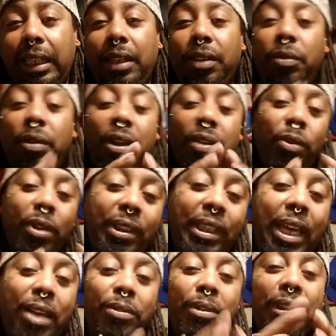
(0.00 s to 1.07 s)
Well, what
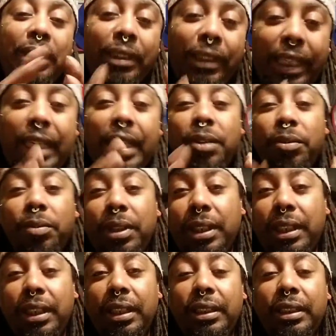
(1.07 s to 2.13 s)
they were saying
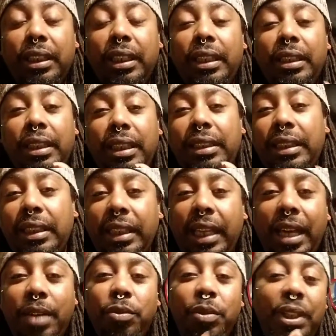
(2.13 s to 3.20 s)
was this and
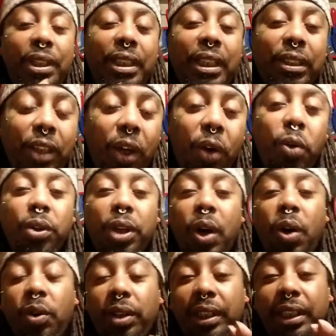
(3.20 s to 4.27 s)
that, and we just hold
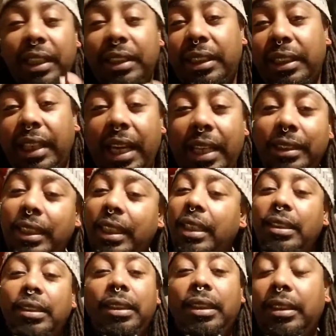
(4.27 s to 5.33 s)
on and this and that. See,
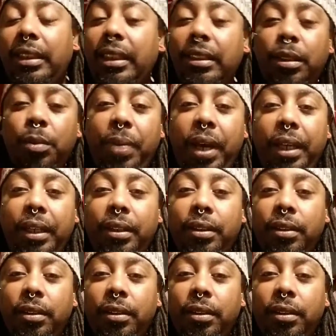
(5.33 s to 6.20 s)
he's a dissipator.